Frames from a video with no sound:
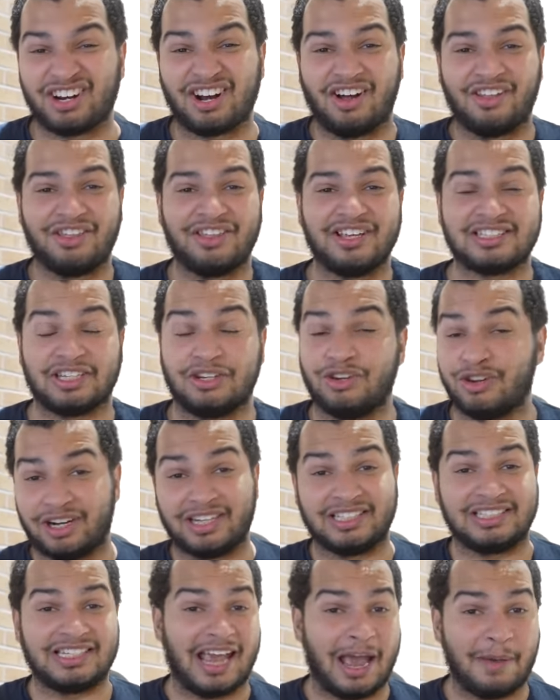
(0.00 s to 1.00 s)
on this and you're gonna
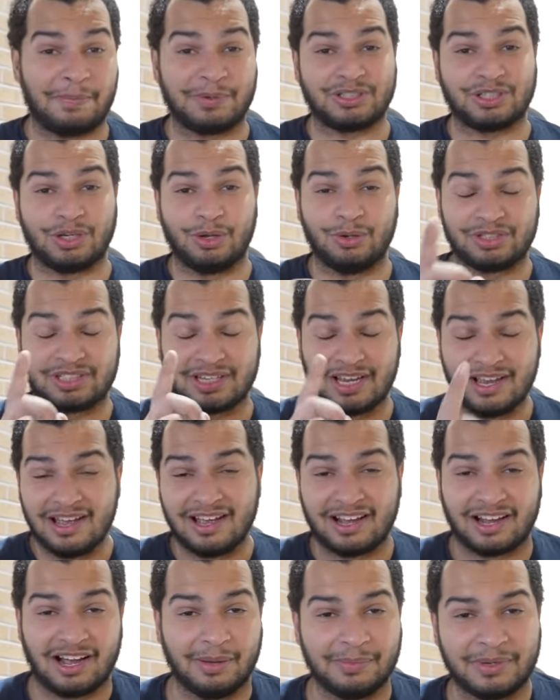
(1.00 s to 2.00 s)
see episodes
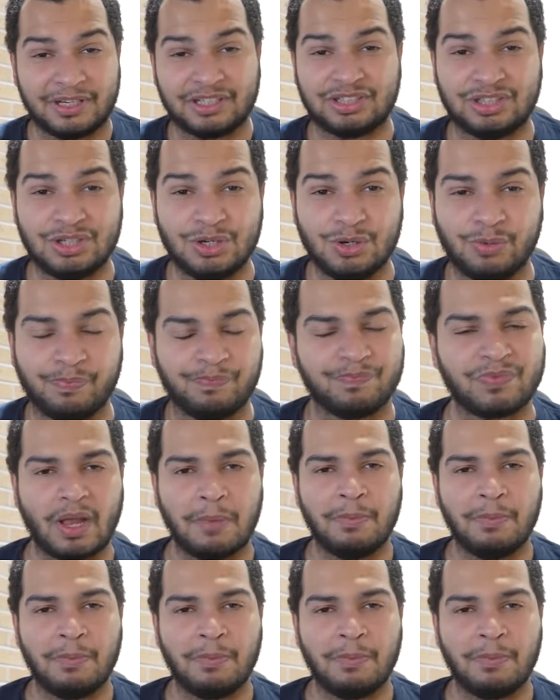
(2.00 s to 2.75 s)
coming soon.